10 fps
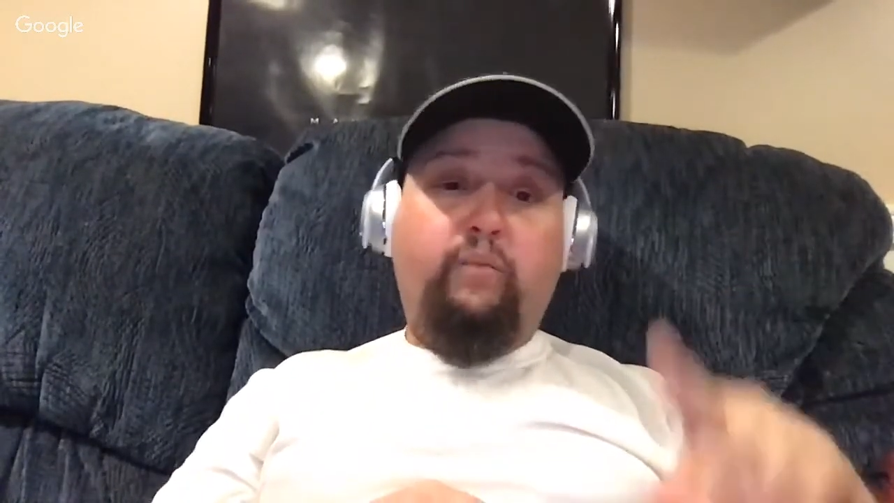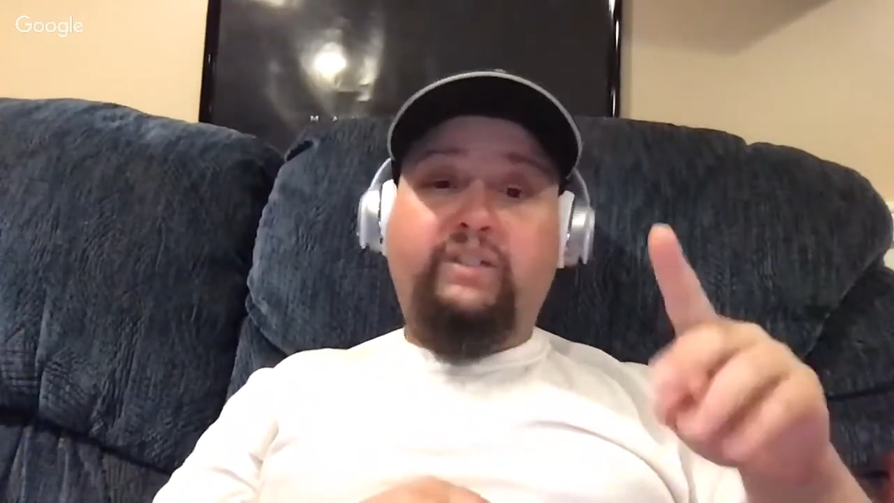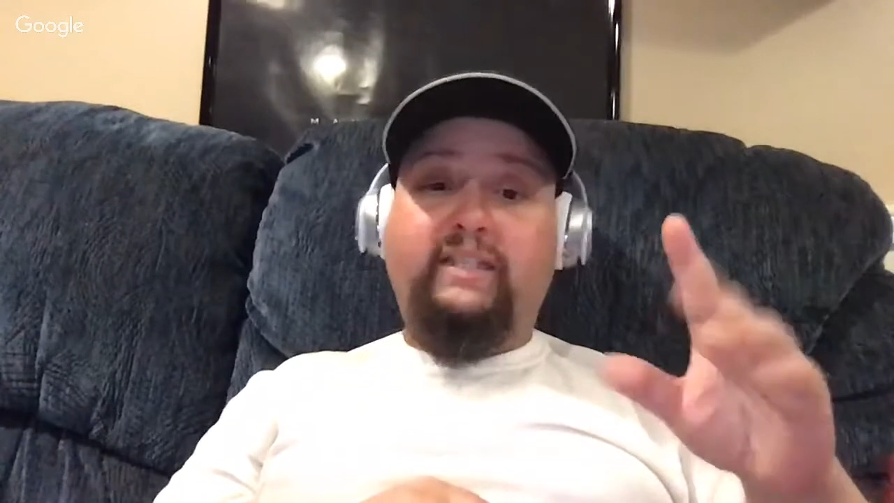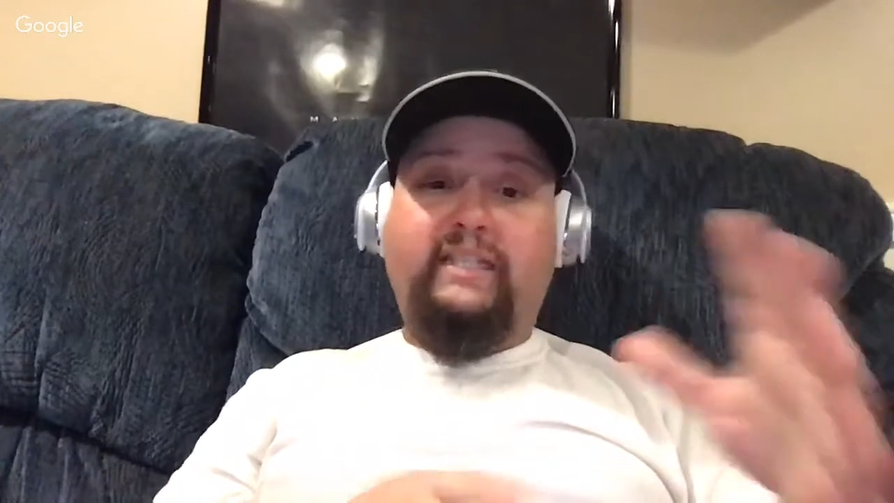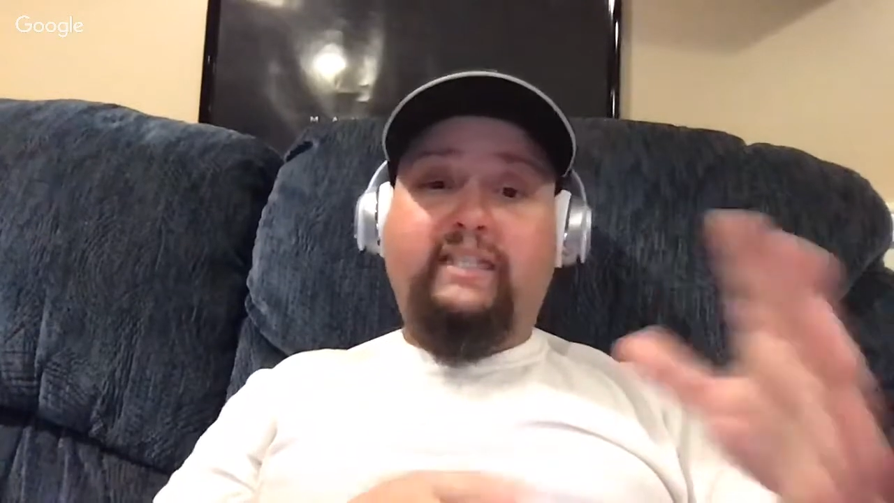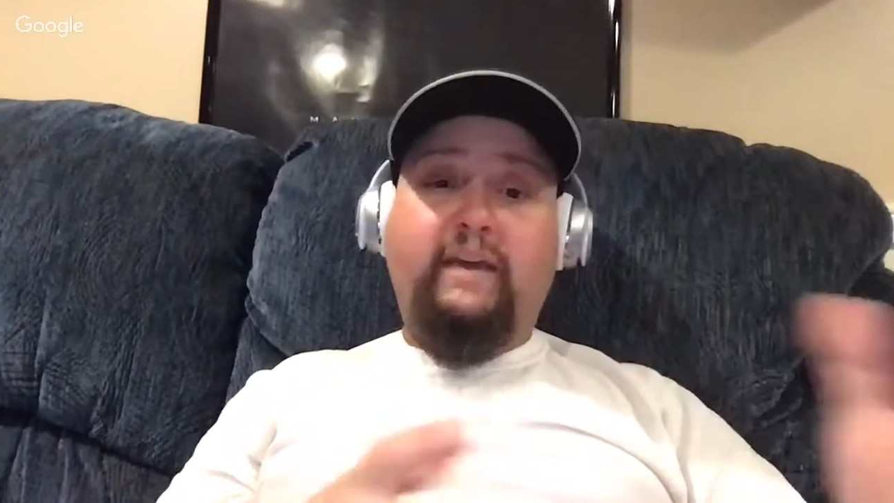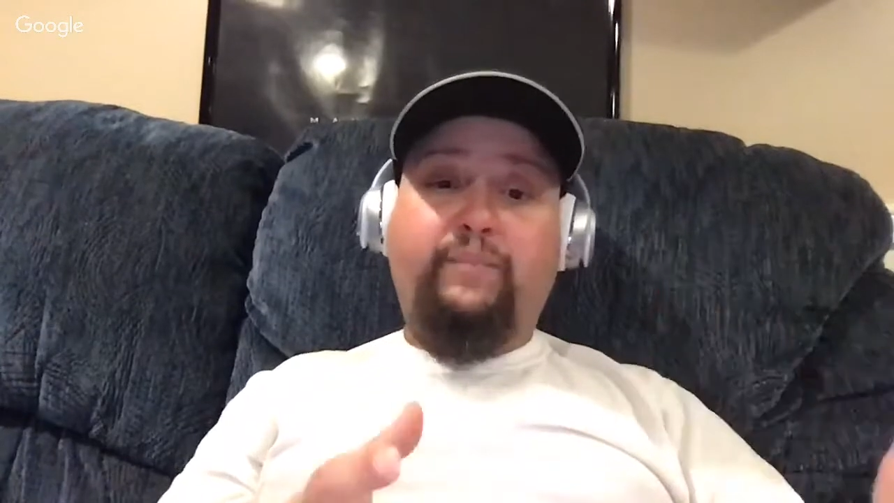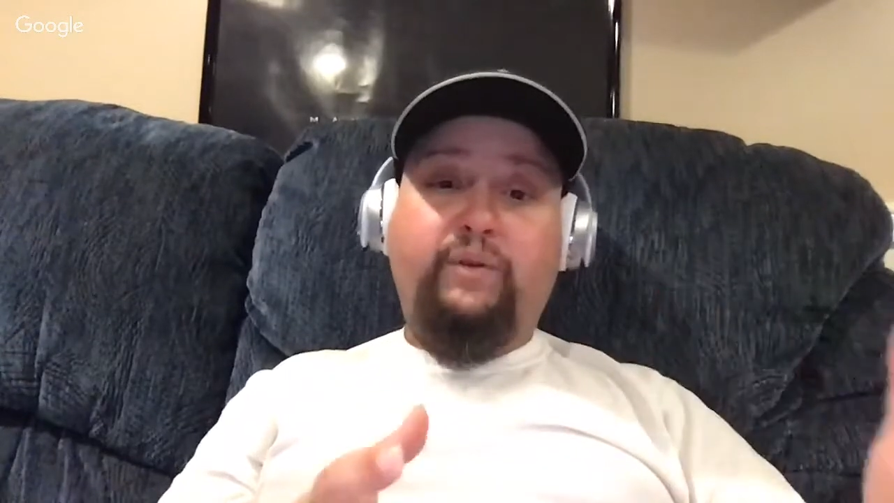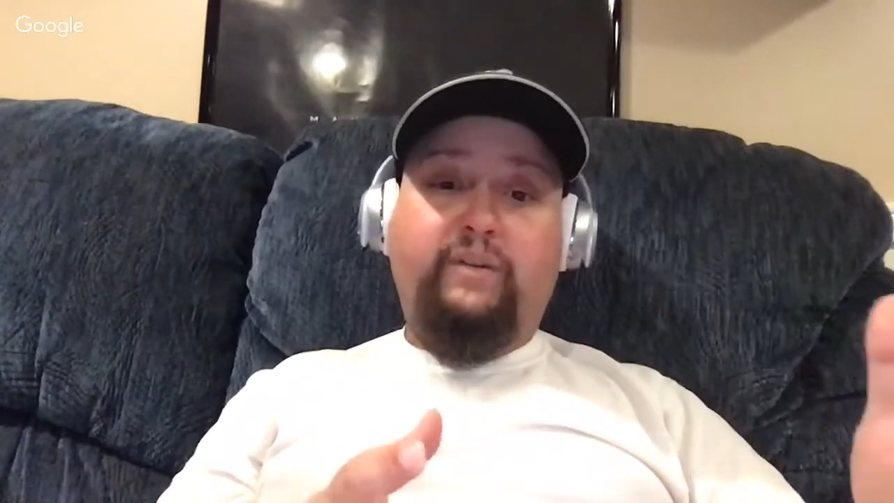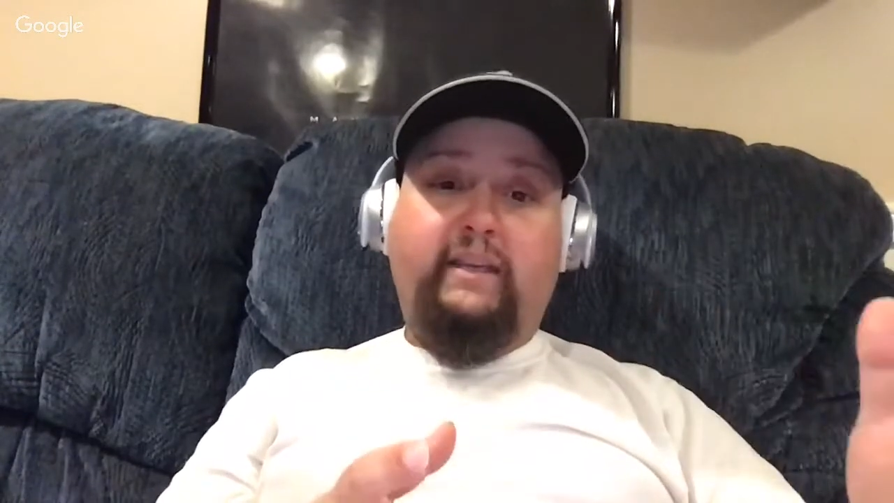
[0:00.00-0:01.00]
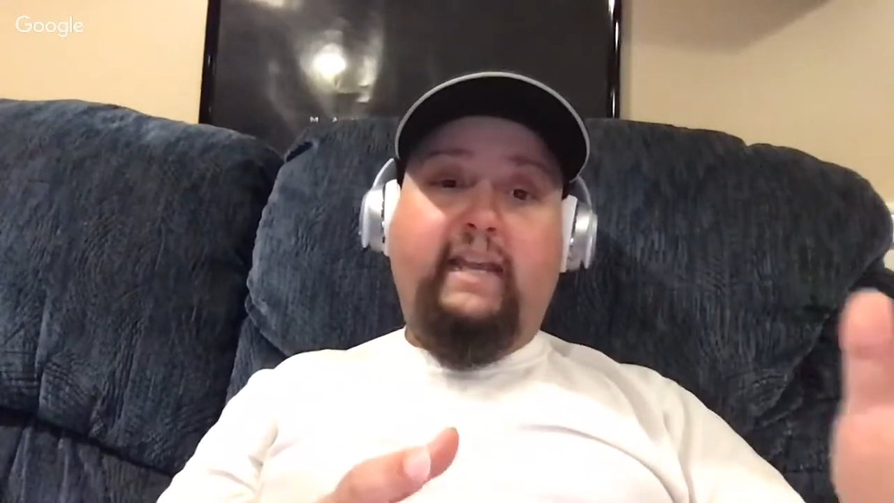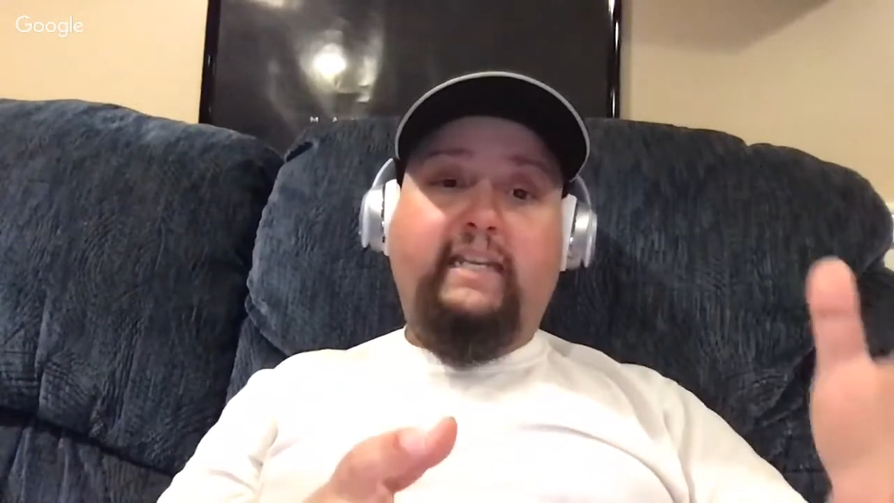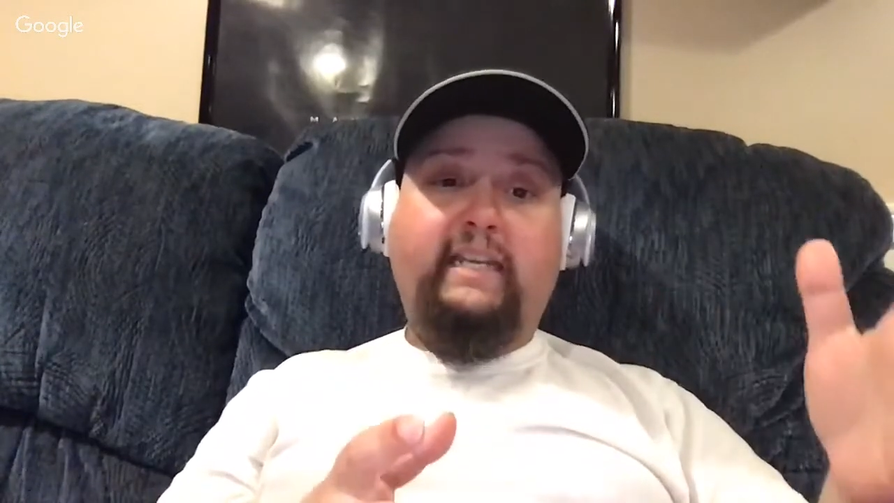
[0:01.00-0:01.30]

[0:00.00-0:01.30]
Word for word: was the deputy and